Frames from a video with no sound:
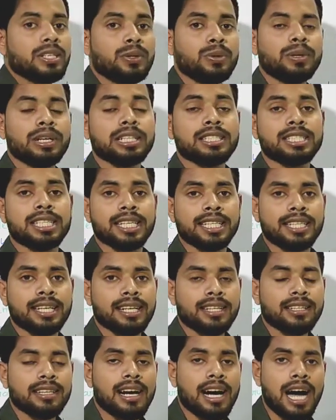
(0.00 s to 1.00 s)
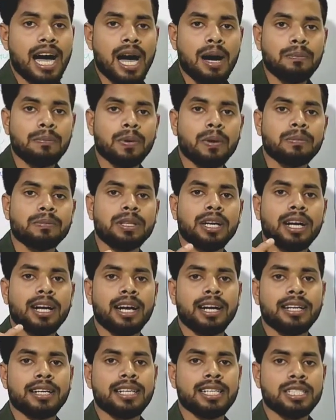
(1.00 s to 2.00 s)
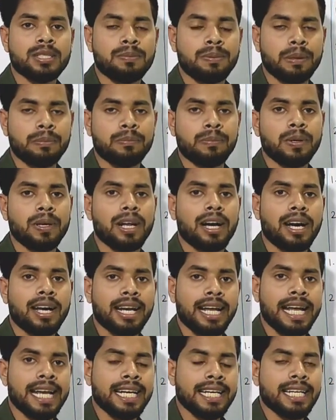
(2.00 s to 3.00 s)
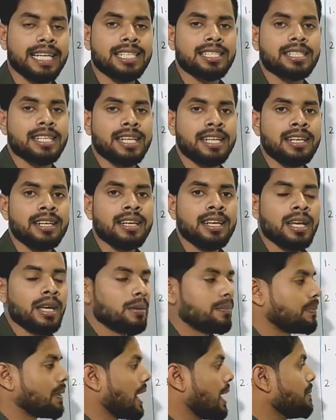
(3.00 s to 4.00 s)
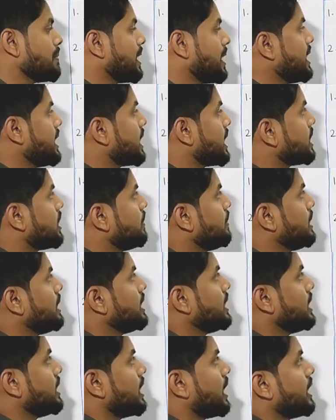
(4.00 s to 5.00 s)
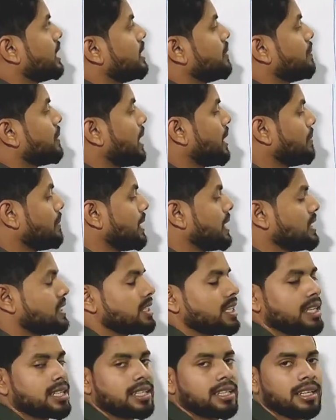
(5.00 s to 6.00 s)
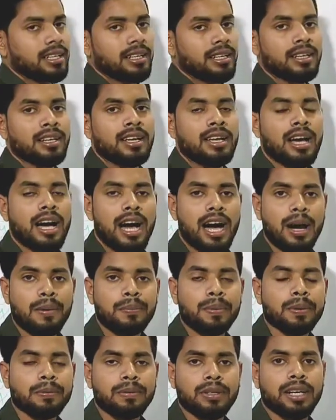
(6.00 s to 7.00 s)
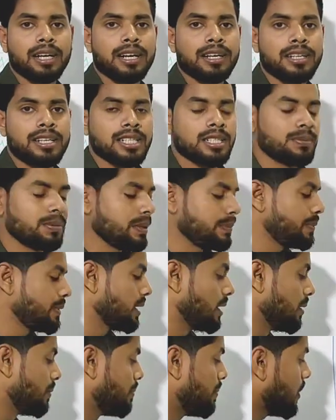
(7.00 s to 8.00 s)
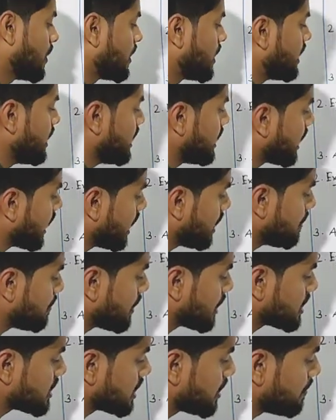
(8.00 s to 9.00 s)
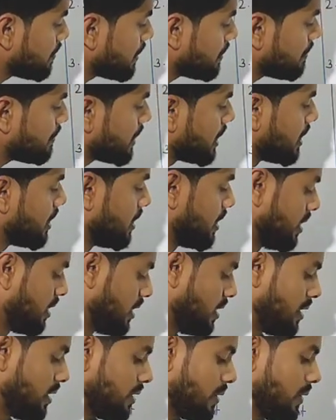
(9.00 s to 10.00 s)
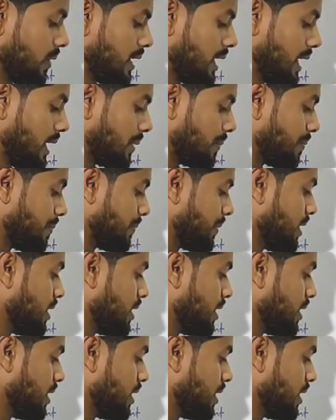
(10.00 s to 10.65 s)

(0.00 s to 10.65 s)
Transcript: you can say that the half of the country's people are engaged in primary activity at the primary sector. Half of the country's people, 49% people. Okay,